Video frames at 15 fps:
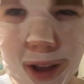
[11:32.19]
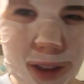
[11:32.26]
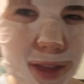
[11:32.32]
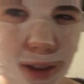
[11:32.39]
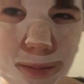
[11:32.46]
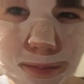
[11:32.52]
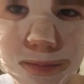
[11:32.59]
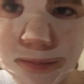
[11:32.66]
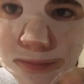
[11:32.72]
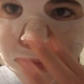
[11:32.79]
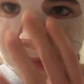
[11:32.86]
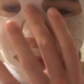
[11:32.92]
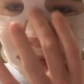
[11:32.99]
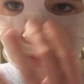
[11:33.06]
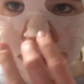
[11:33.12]
like them.
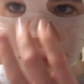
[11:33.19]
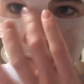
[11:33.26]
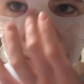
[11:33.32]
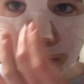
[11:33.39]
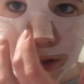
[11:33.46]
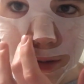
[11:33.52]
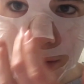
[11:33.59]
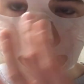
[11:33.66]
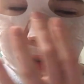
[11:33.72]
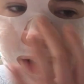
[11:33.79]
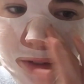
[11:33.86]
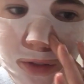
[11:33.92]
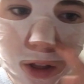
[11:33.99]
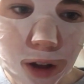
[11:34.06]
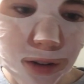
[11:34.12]

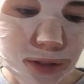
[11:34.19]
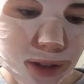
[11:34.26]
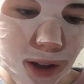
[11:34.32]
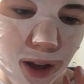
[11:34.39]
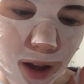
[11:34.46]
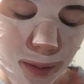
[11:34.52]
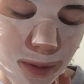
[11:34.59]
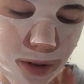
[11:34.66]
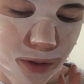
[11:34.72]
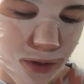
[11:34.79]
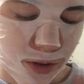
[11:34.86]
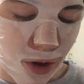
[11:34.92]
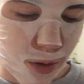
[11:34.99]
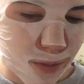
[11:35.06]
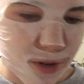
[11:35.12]
Especially vlogs. Like, I put
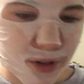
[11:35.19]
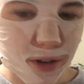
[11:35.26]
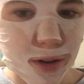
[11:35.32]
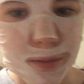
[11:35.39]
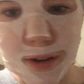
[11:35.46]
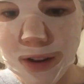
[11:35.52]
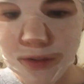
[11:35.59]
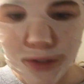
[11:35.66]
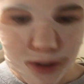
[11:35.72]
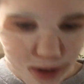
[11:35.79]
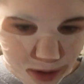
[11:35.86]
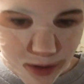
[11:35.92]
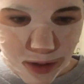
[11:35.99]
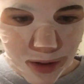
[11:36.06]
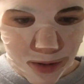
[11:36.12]
so much time and effort
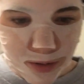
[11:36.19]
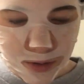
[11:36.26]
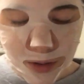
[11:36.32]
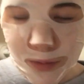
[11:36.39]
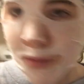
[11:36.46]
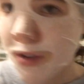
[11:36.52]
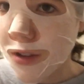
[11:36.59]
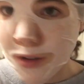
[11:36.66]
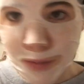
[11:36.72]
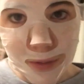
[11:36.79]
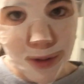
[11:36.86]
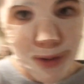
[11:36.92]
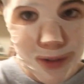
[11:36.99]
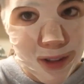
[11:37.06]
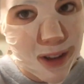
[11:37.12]
into those, so I really hope
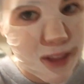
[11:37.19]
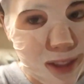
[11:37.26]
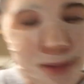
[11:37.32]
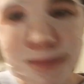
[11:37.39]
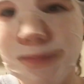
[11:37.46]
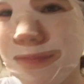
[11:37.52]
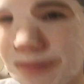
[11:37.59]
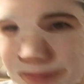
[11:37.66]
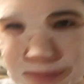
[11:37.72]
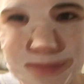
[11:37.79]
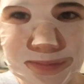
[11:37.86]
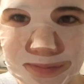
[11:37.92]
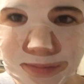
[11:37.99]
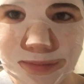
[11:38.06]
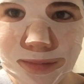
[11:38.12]
that you like
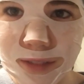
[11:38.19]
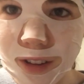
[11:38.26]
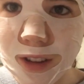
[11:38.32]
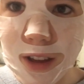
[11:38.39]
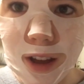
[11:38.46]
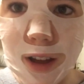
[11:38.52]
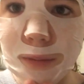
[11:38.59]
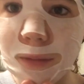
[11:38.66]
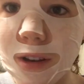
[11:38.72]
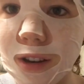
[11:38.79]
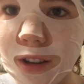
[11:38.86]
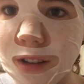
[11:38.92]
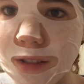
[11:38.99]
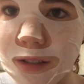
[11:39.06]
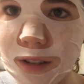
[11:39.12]
them. Now I'm
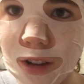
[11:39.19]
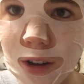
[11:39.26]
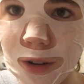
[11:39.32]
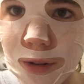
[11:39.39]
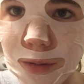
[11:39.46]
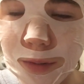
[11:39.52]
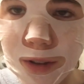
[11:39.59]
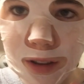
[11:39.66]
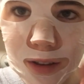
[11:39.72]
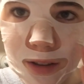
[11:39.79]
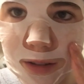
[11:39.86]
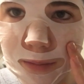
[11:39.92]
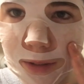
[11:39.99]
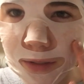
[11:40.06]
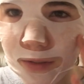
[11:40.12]
gonna go
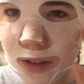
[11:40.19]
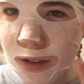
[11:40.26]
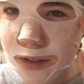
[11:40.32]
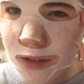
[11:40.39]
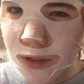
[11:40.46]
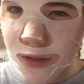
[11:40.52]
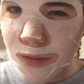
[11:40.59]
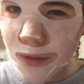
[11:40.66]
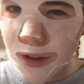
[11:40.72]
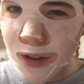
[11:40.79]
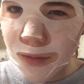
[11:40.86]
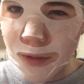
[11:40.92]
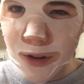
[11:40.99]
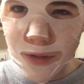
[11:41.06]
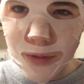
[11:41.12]
because my face looks
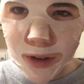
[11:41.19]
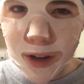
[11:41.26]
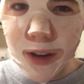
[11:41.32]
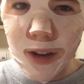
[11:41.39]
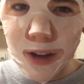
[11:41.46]
really weird right